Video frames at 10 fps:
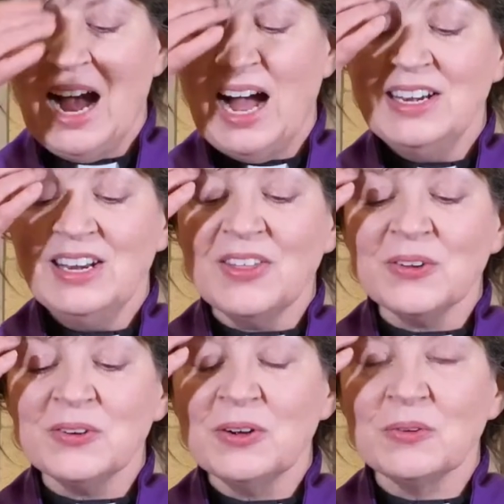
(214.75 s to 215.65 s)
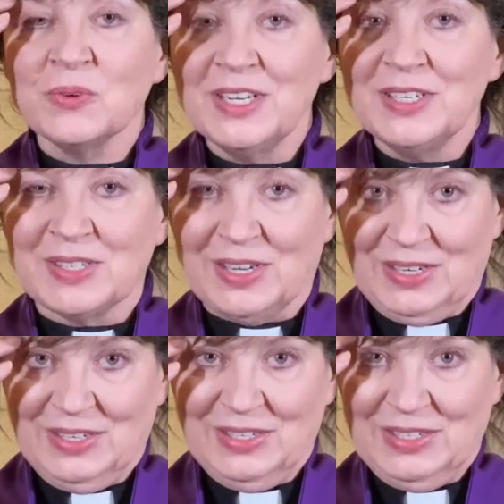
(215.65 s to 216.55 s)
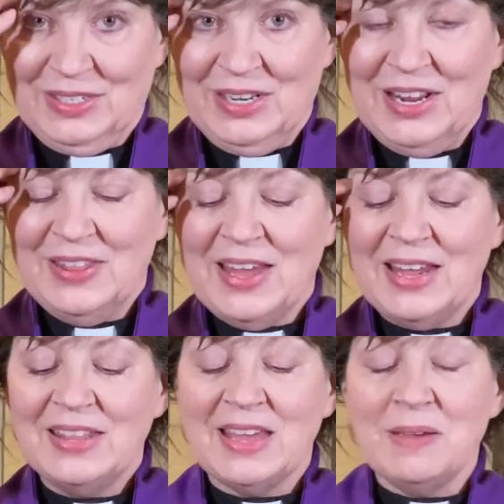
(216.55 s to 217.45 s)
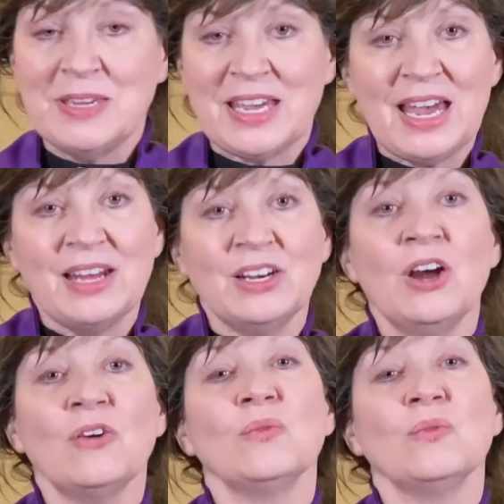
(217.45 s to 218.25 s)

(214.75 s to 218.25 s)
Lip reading: Another reason that they began